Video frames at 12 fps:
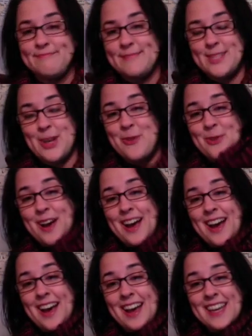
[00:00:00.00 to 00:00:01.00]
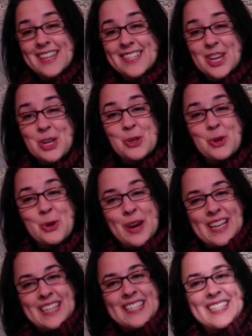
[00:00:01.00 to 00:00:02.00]
So I continue the
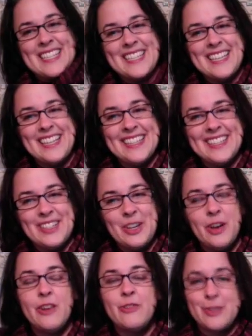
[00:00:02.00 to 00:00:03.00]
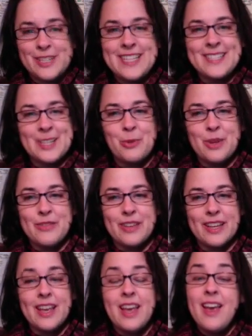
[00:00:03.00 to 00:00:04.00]
quest for decent
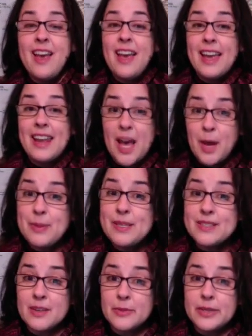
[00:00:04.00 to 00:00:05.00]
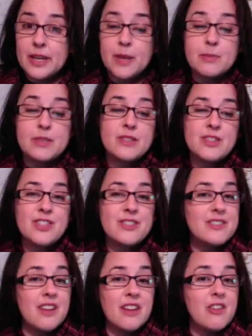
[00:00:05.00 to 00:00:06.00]
weaving. It happens sometimes,
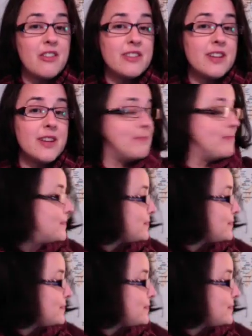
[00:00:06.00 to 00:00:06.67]
just not all the time.